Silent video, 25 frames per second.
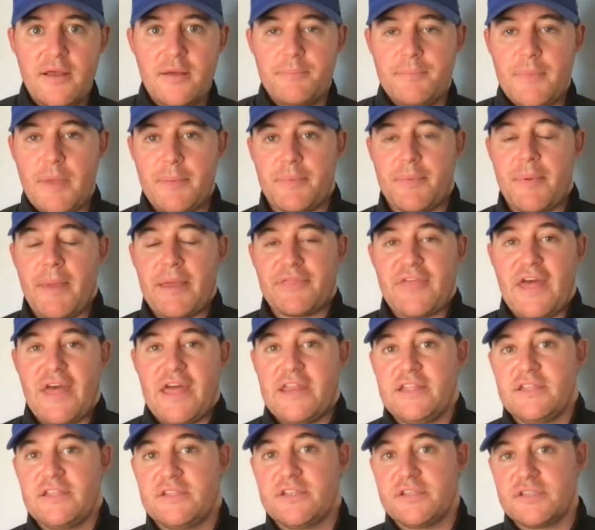maybe make that
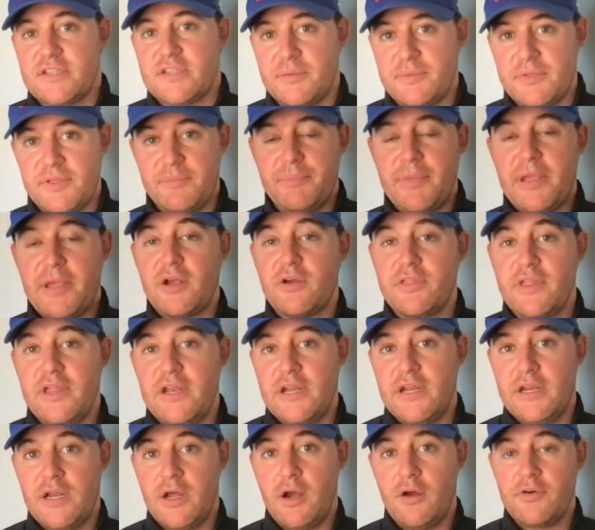into something bigger than
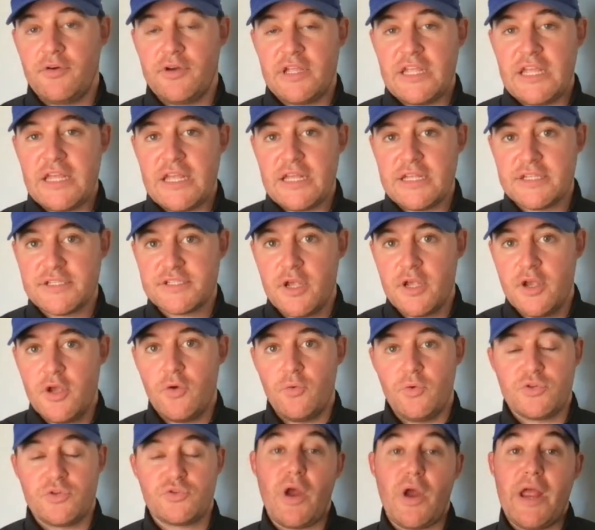it already is,
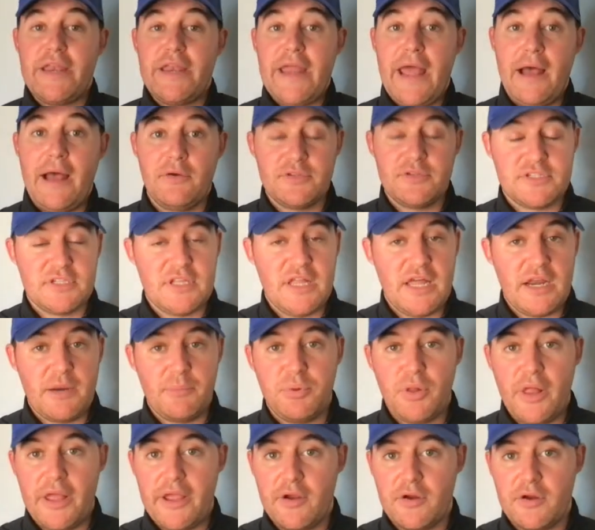which right now is a lot of
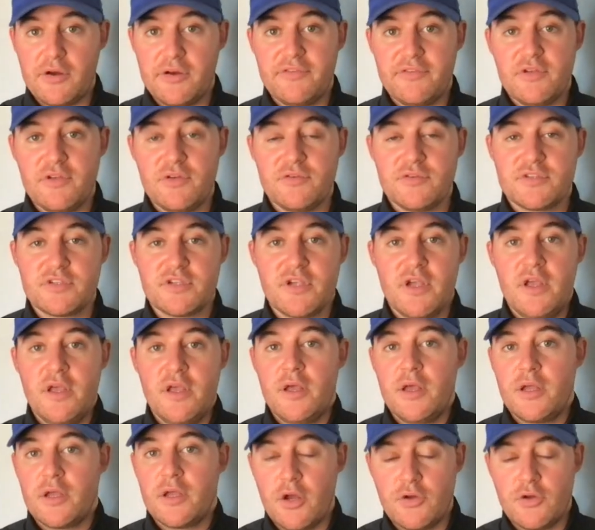player interviews,
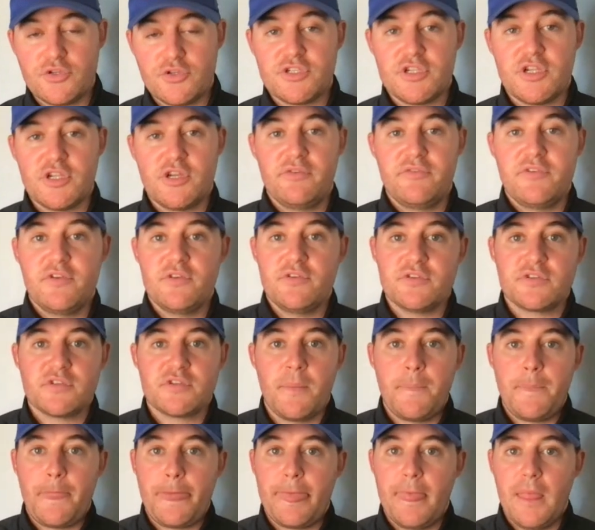coaches interviews,
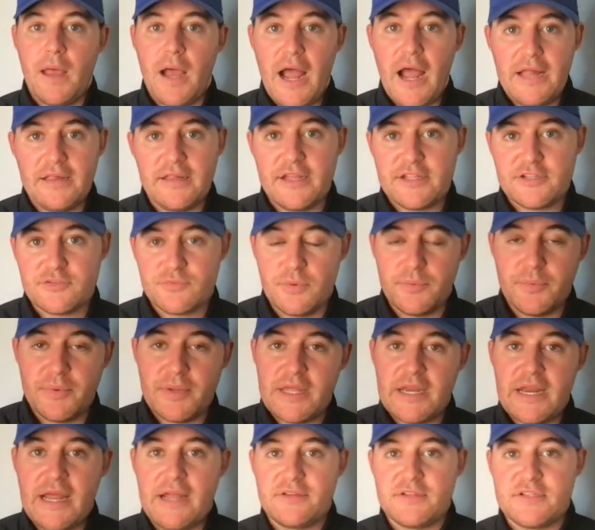highlights when we
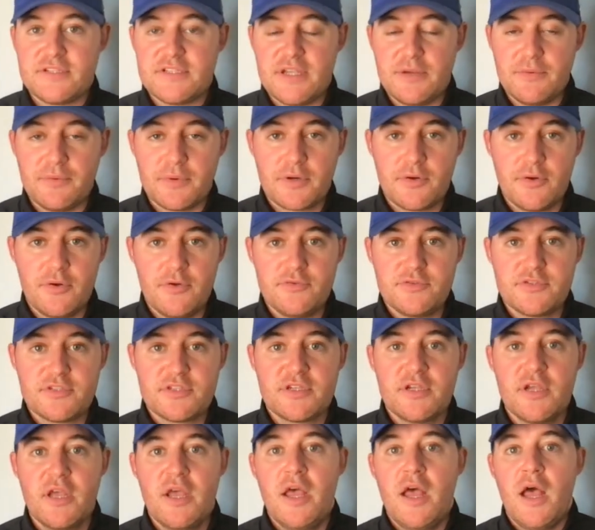get out to see
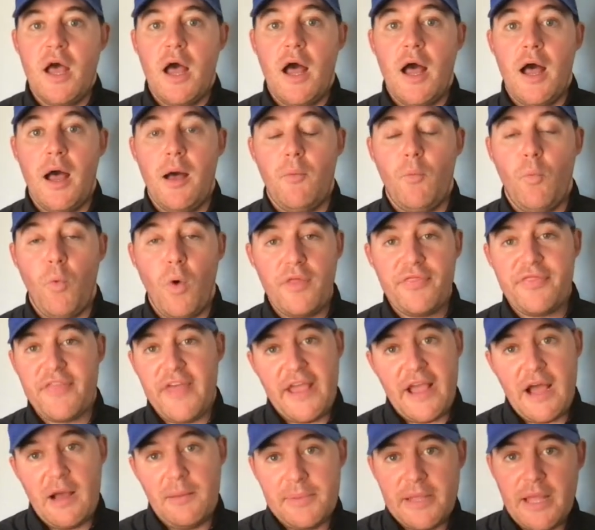recruits. One
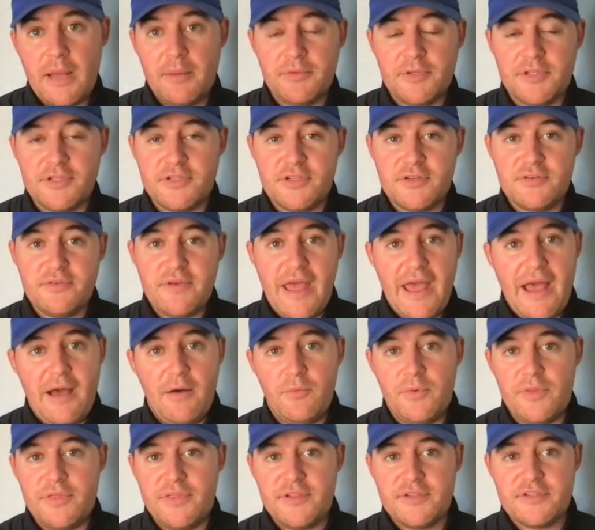thing I'll be able to do now
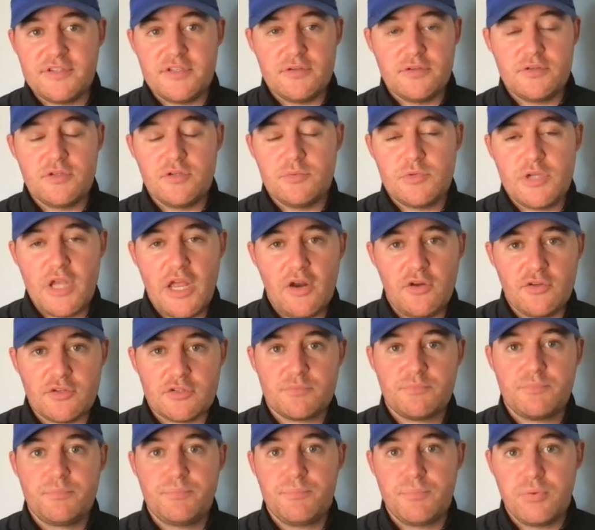with this YouTube channel is
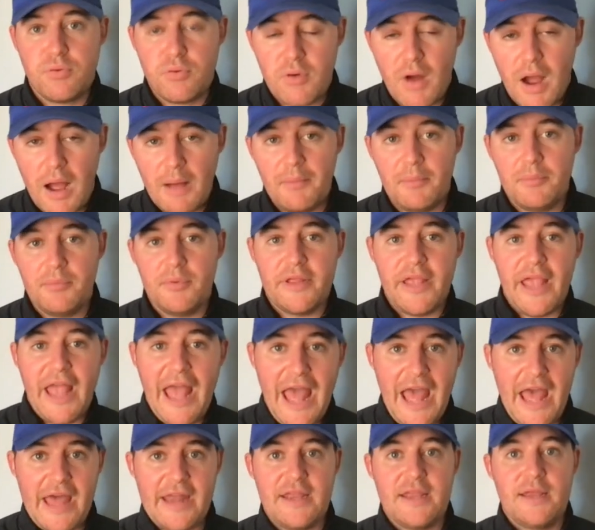probably
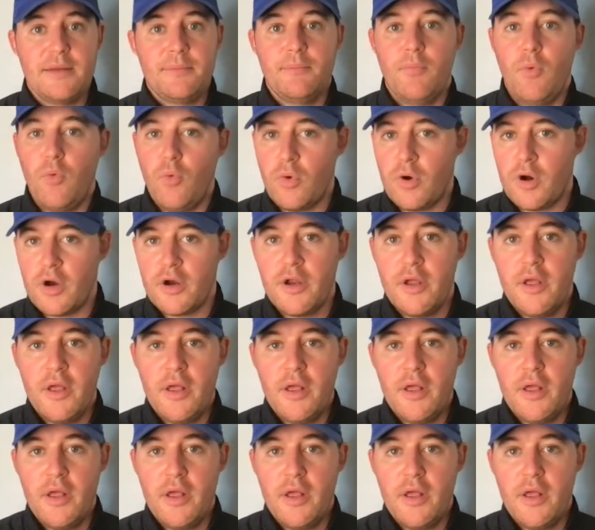add in more